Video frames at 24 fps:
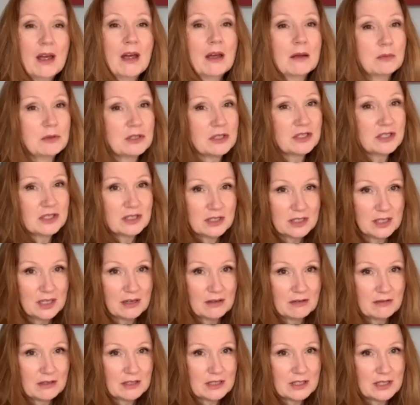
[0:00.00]
I was
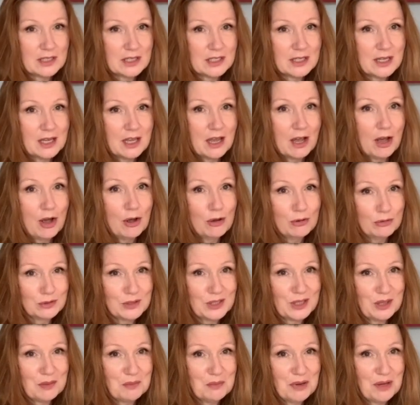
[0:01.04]
seriously
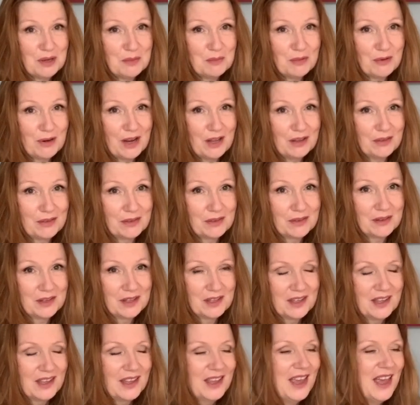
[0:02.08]
holding in my
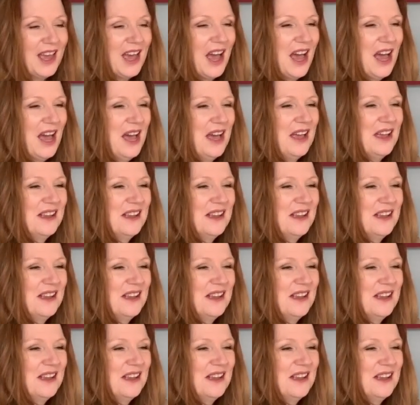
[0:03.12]
breath.